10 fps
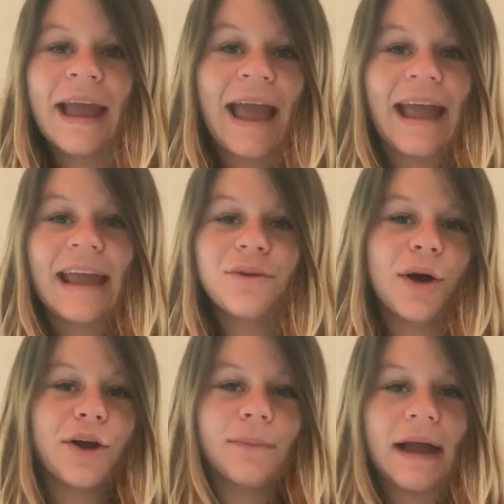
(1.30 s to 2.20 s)
Hey, and
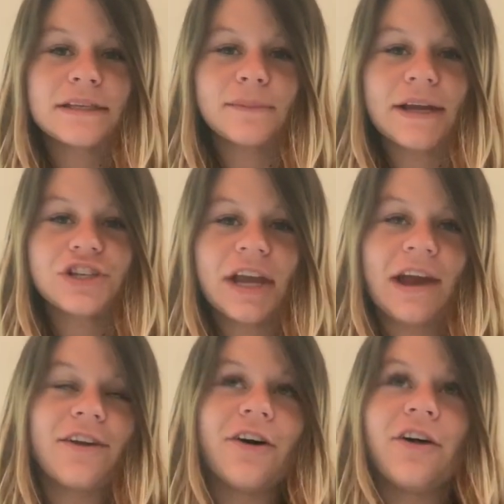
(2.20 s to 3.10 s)
welcome back to my
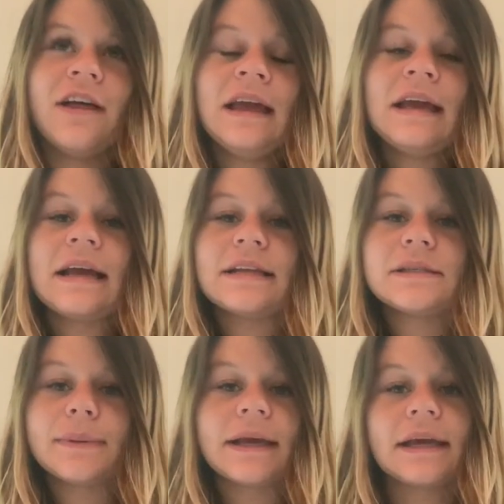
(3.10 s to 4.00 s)
channel. It's
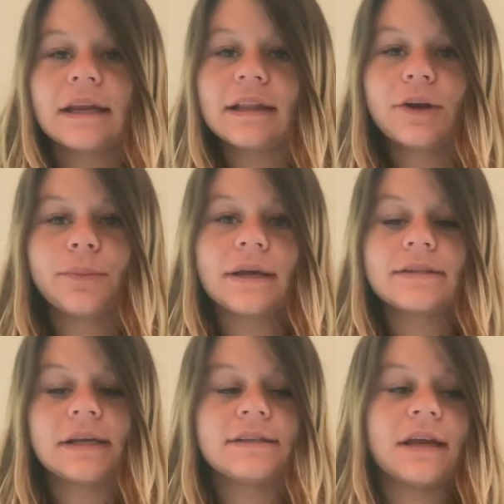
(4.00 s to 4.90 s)
been a little bit
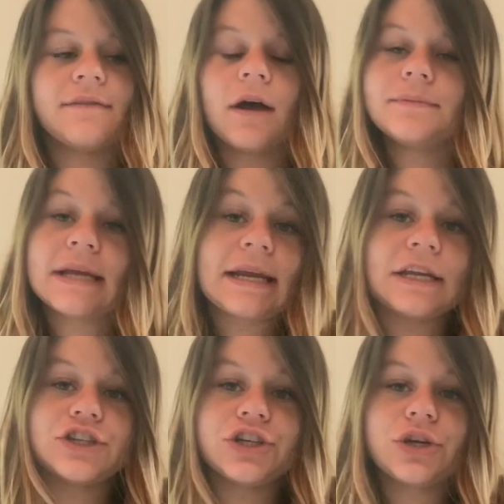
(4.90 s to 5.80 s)
since I've
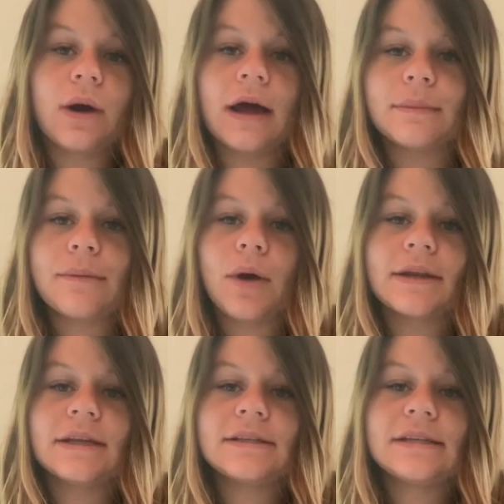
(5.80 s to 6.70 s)
updated you on my
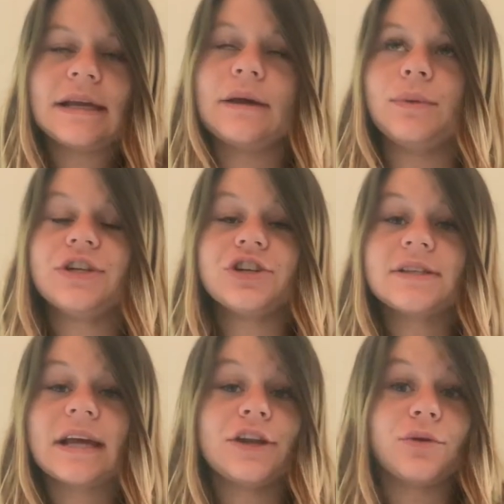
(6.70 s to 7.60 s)
pregnancy. We
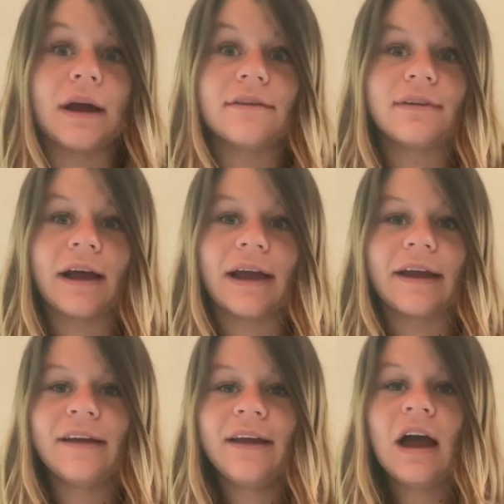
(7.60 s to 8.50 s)
just got new
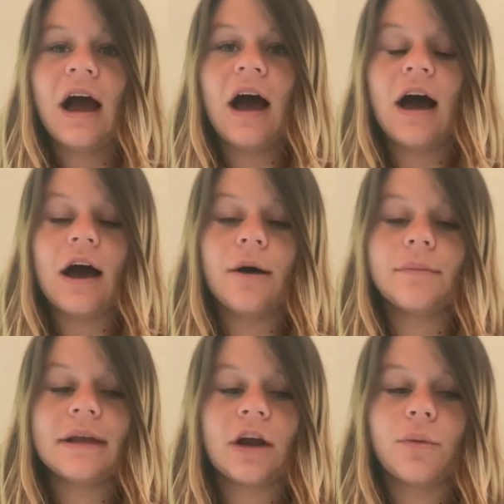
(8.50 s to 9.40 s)
Wi-Fi,
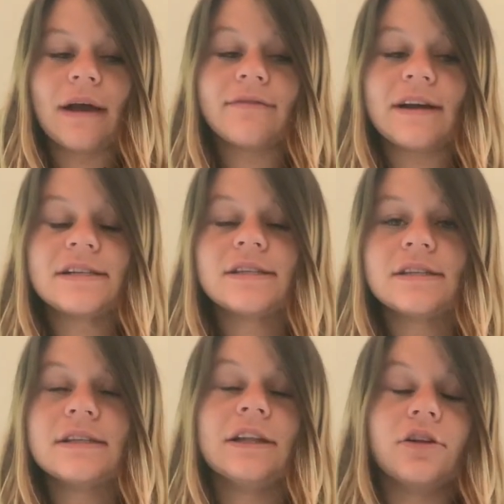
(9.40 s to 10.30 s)
and our Wi-Fi
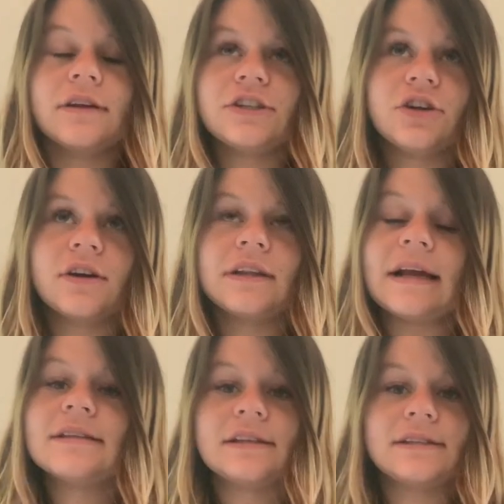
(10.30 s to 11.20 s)
literally took
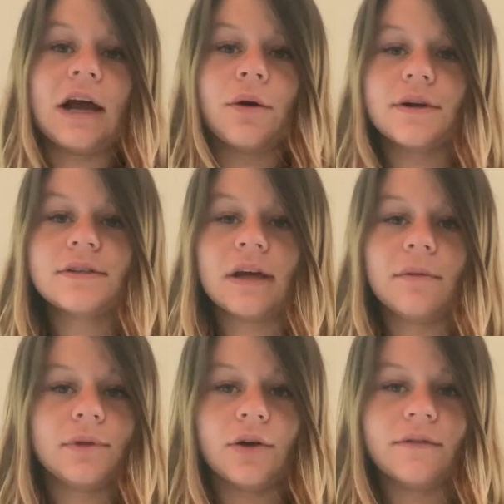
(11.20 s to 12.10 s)
like 6 hours to
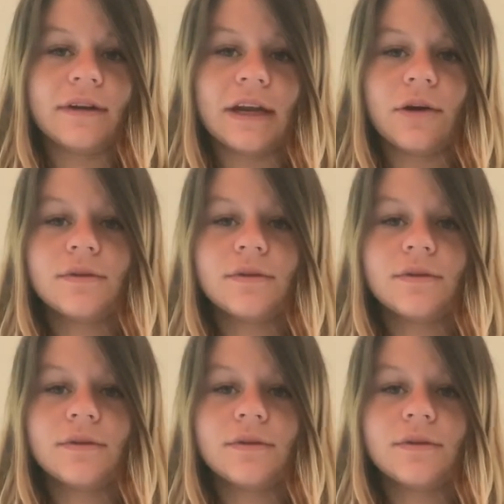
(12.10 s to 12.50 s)
upload a video.